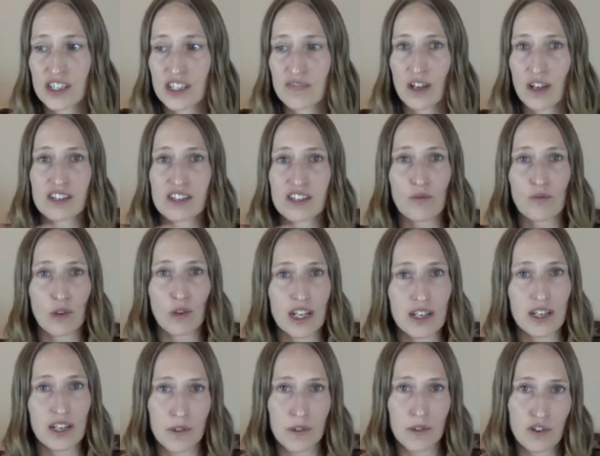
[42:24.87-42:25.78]
fun as
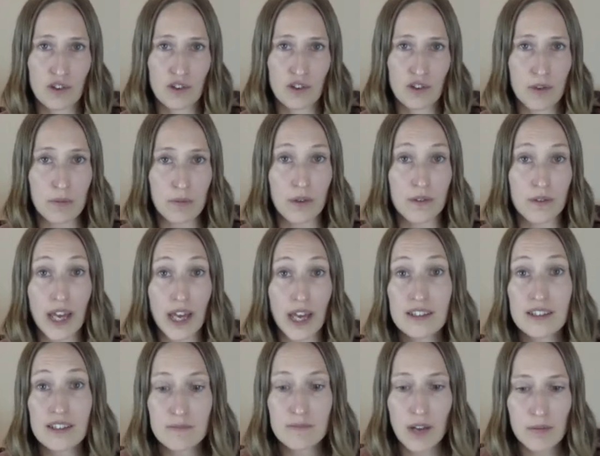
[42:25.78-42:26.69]
working with your people. That
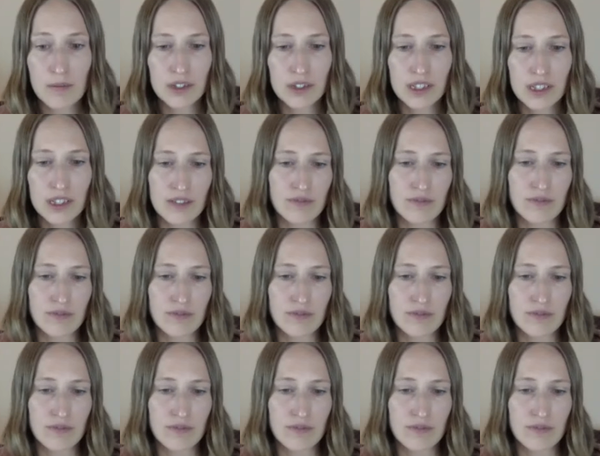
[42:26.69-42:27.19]
is my belief.